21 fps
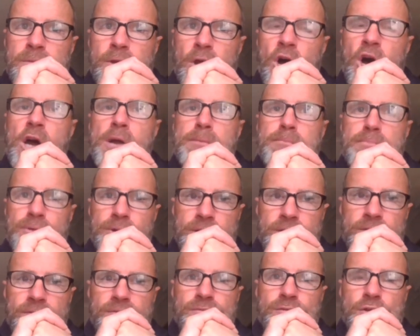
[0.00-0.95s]

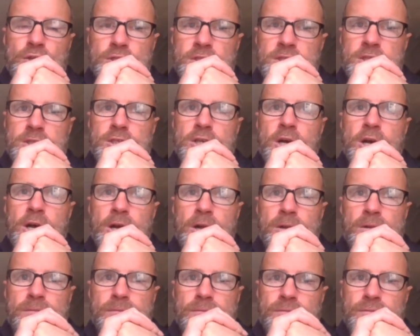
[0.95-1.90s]
hybrid,
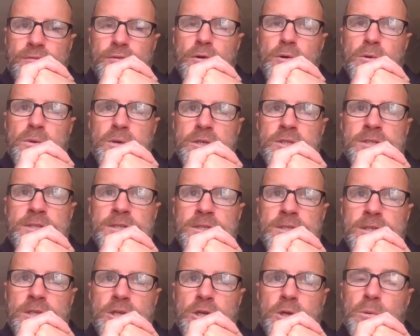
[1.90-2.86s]
versatile
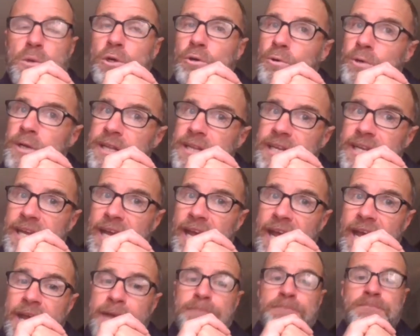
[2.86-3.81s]
forwards who were good in the
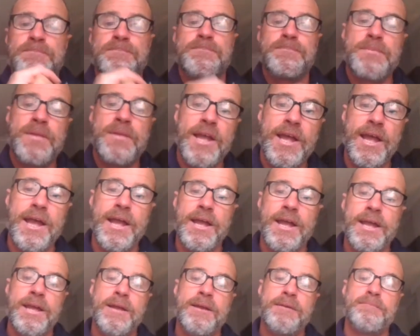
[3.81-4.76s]
air
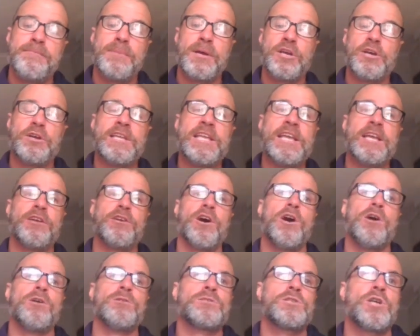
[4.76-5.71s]
but could kick
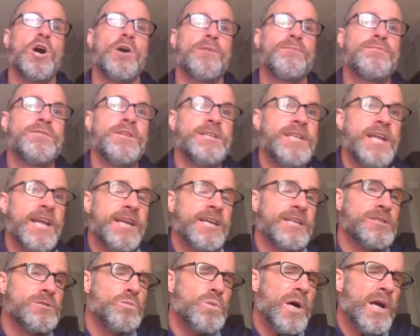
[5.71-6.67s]
goals off the deck
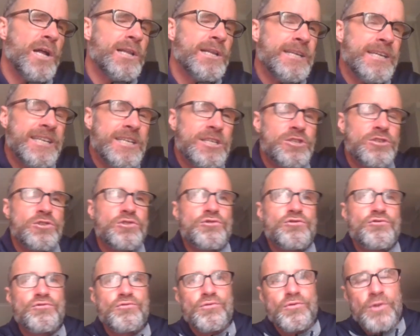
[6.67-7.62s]
as well, and
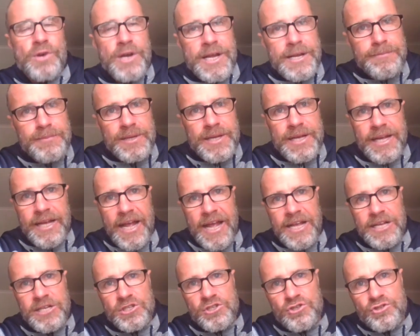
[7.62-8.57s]
extremely,
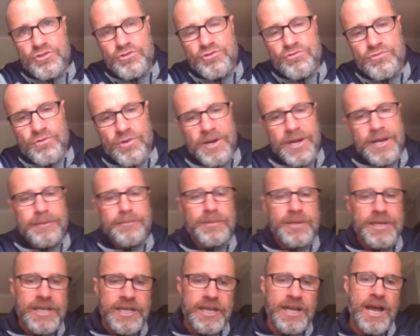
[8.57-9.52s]

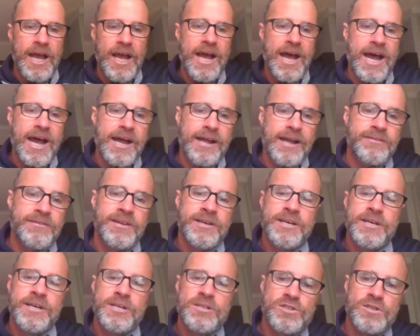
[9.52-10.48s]
extremely hard
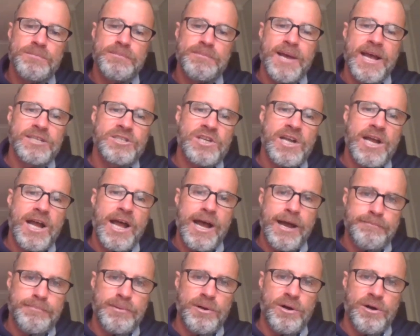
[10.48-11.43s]
to match
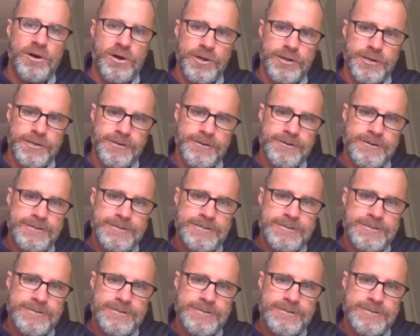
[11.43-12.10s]
up on.